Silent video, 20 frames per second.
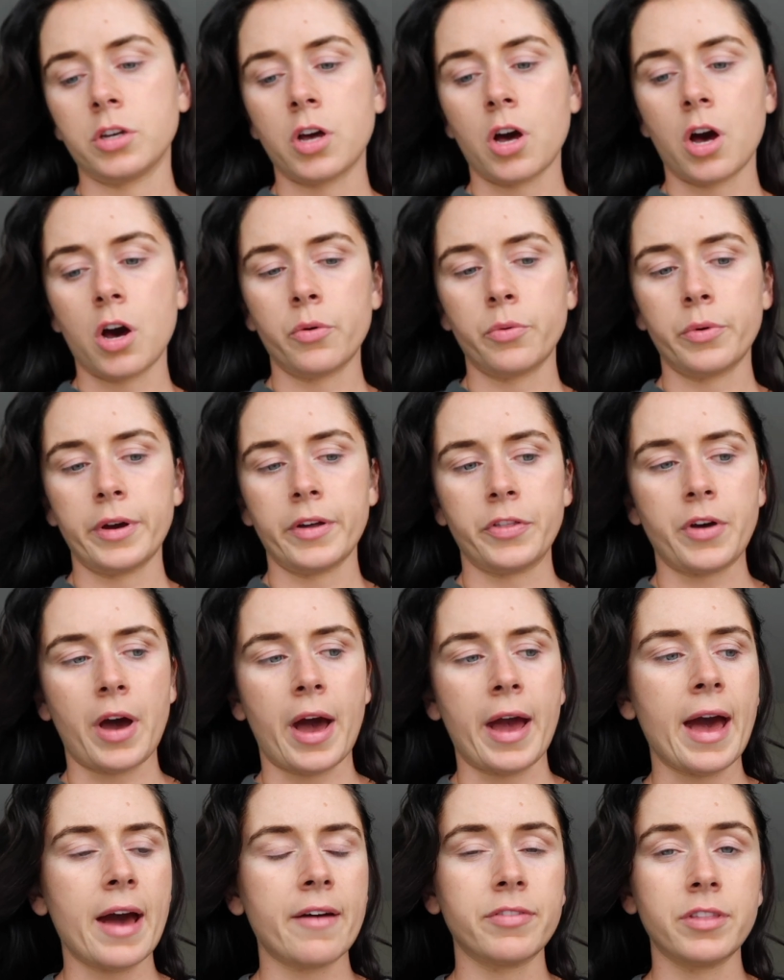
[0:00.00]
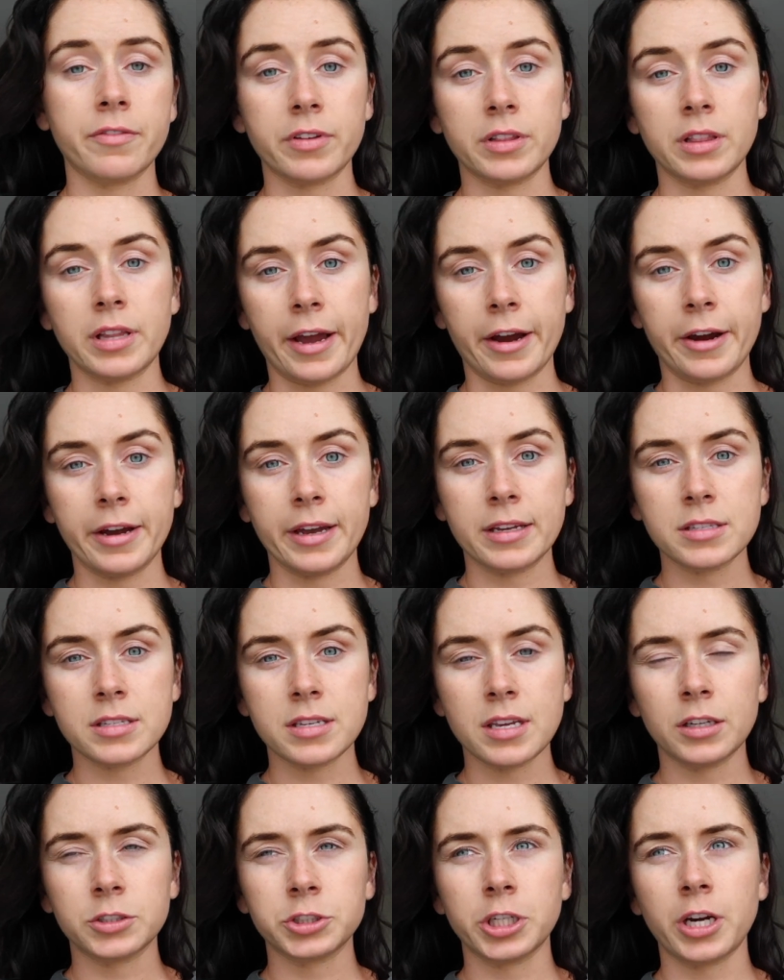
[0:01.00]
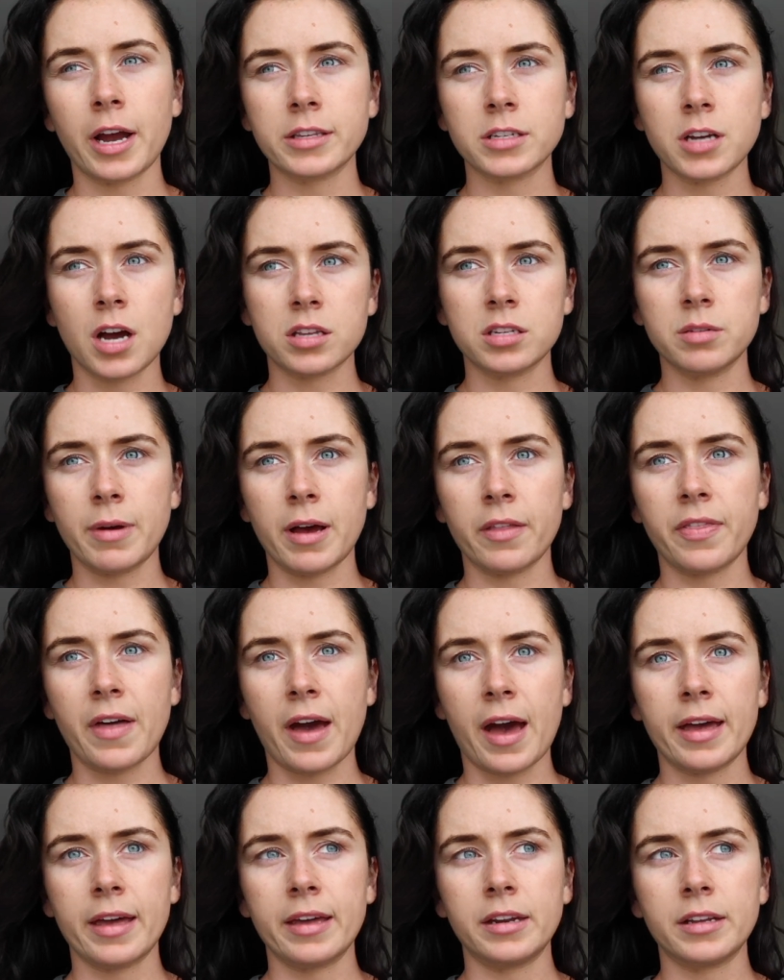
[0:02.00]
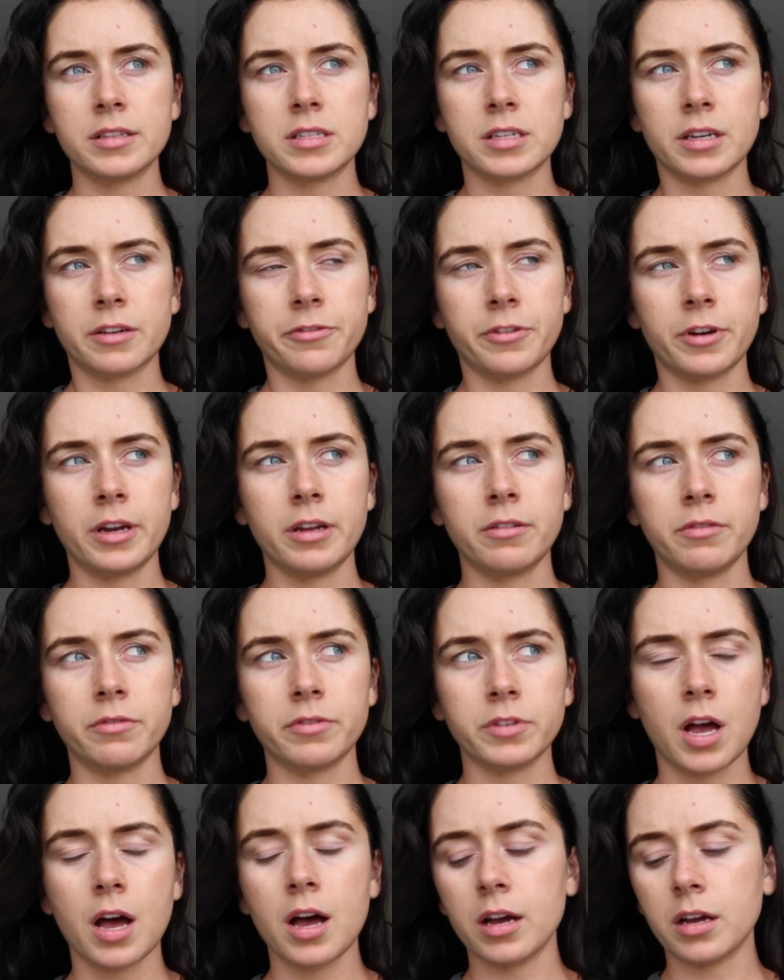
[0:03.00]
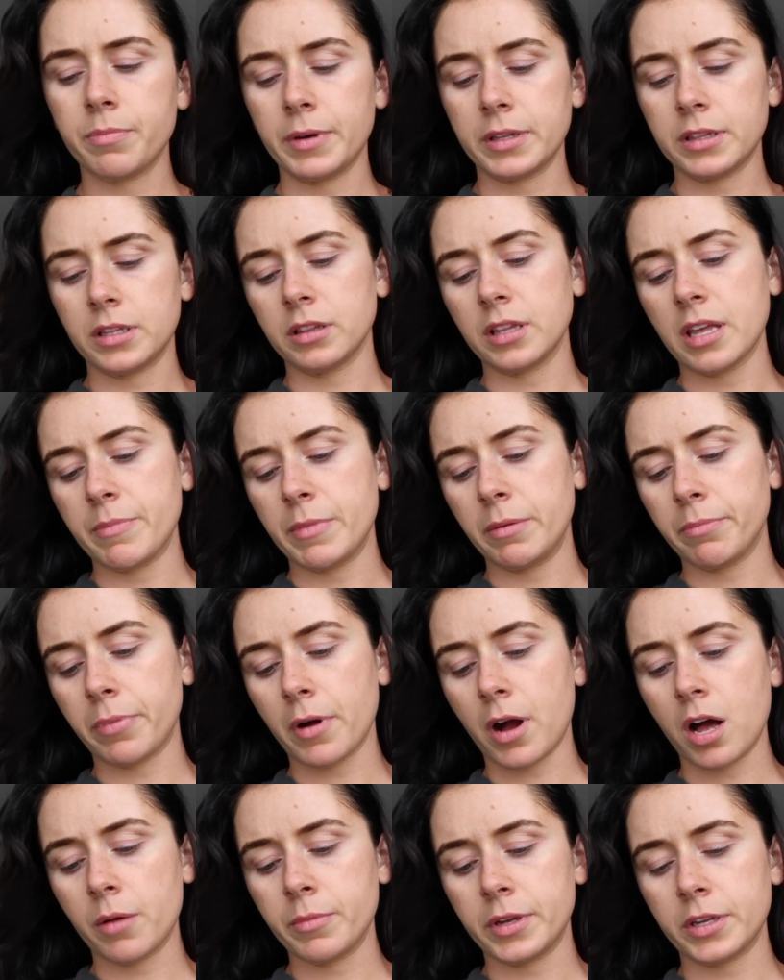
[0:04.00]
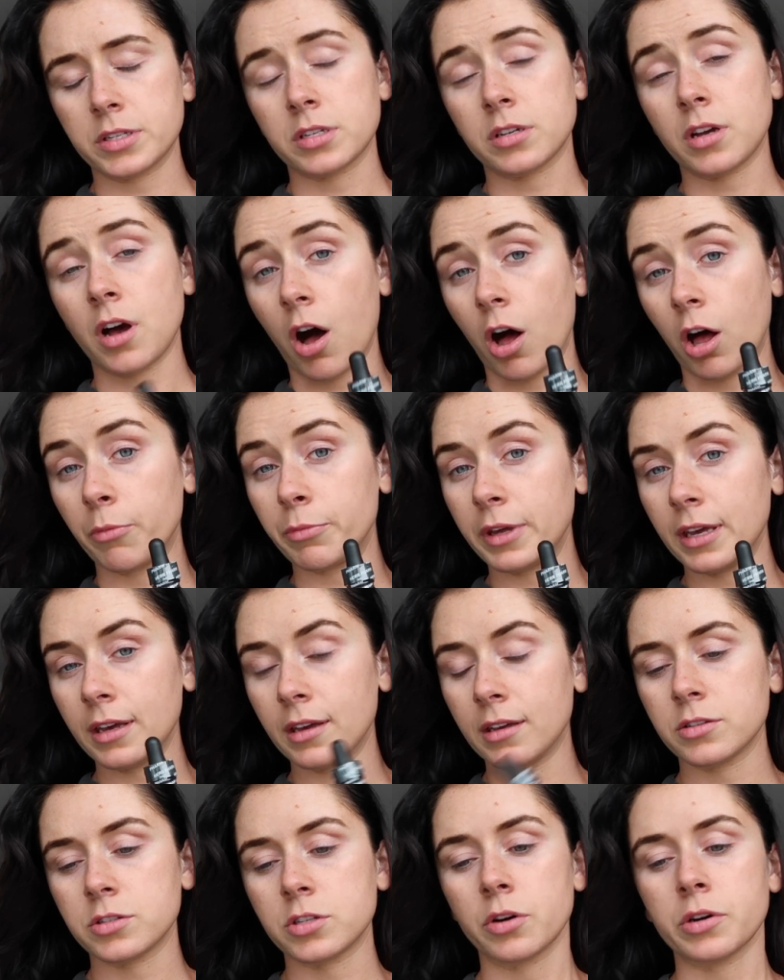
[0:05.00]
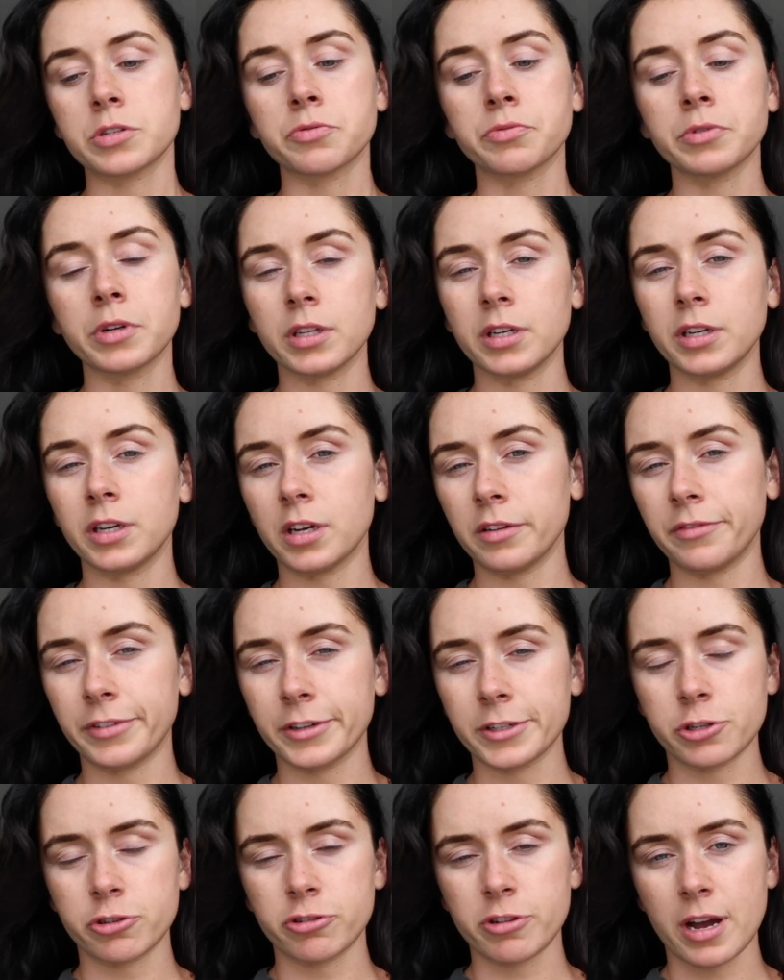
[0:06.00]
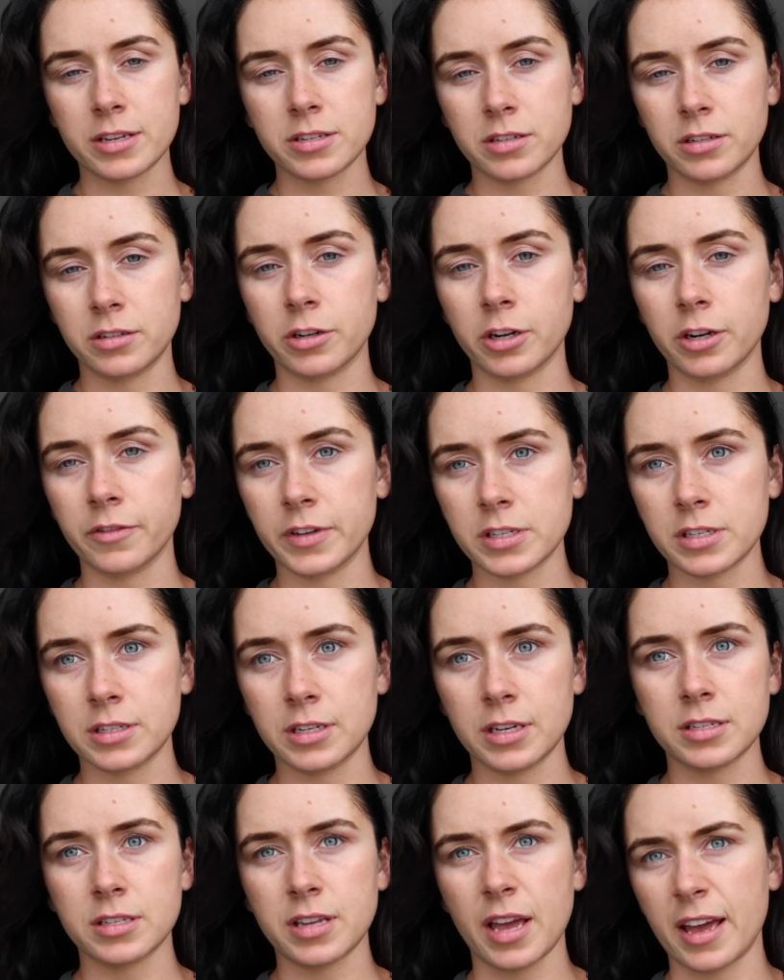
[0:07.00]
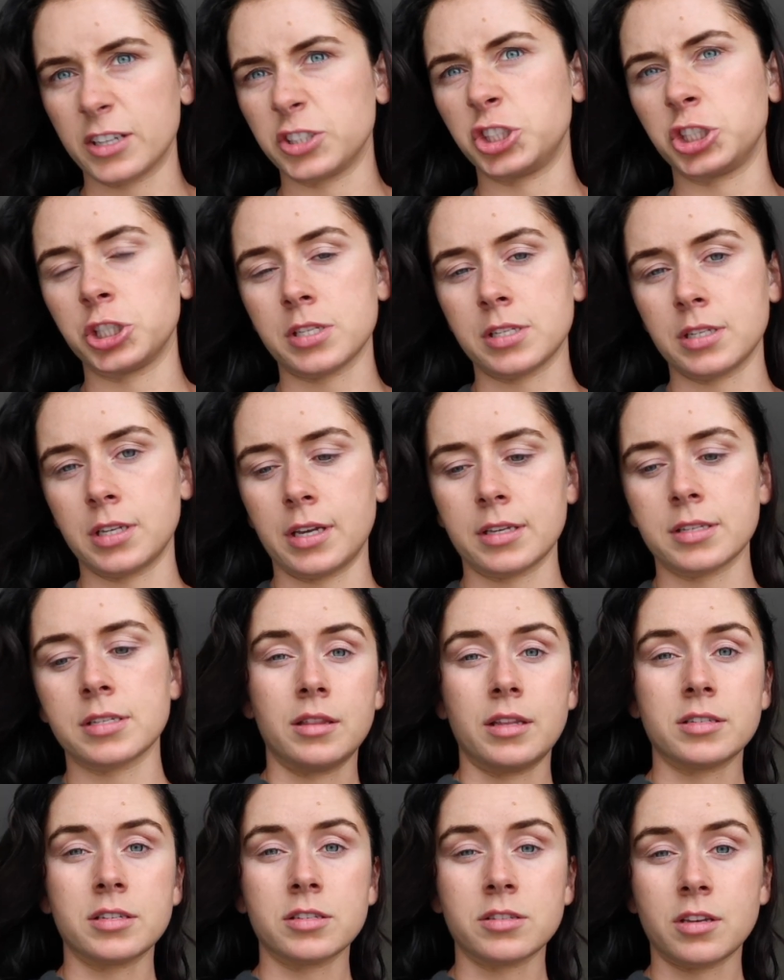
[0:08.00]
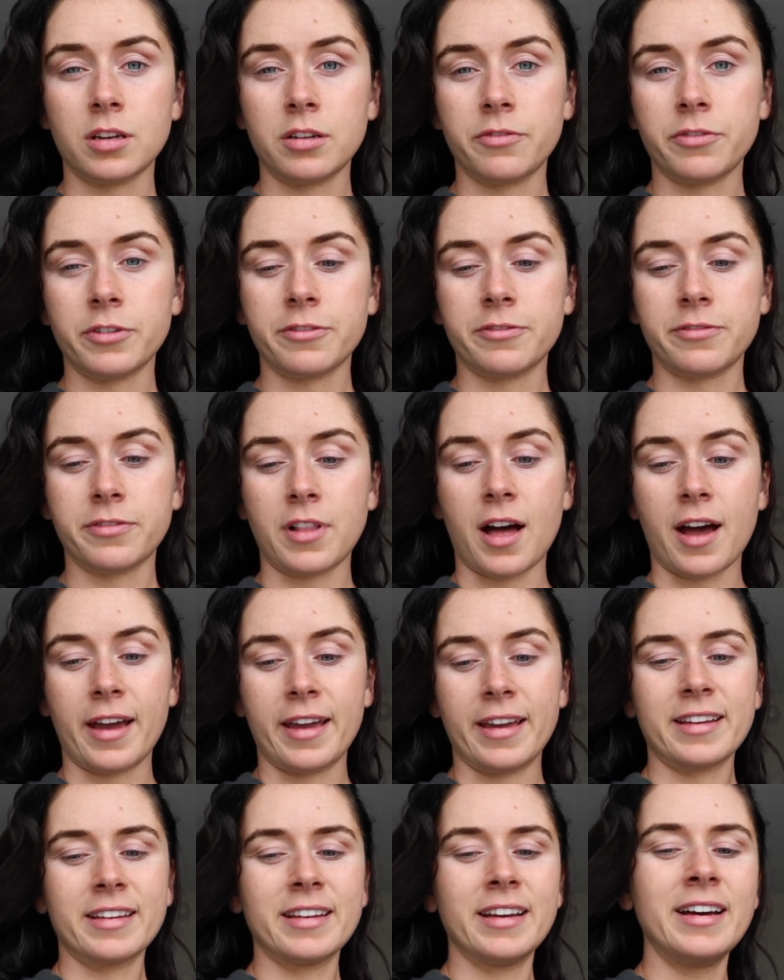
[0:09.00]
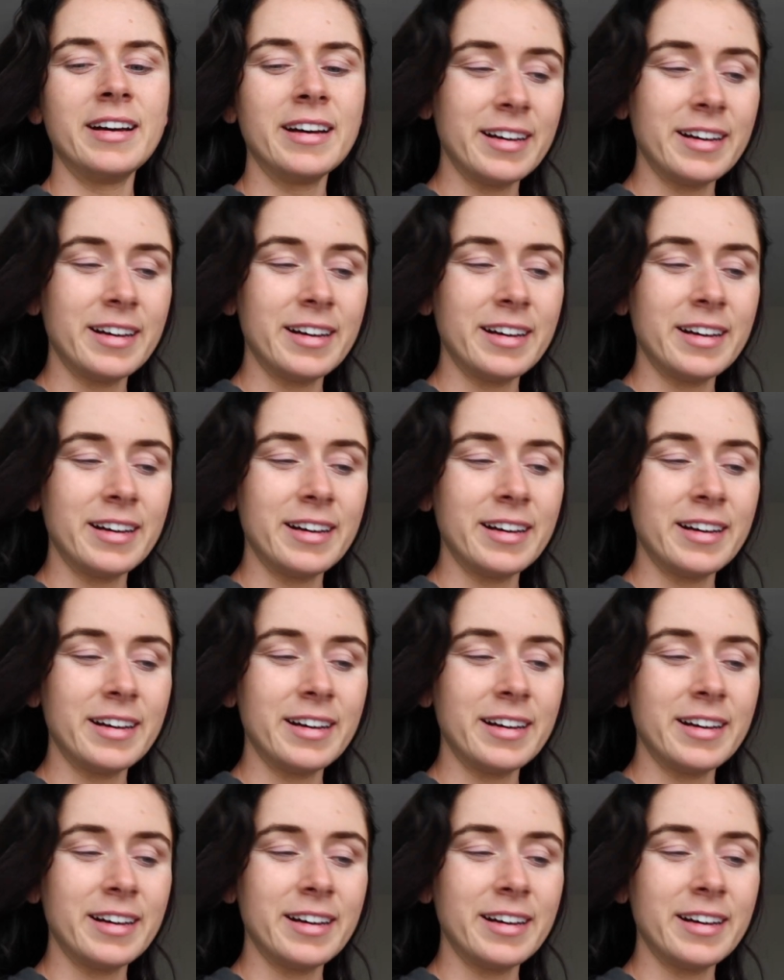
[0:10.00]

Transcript: go with, I have the valerian tincture. I talked about that in a different vlog, but the lemon balm is calming, so it's really good for stress and nervousness, anxiousness. This is good for flying.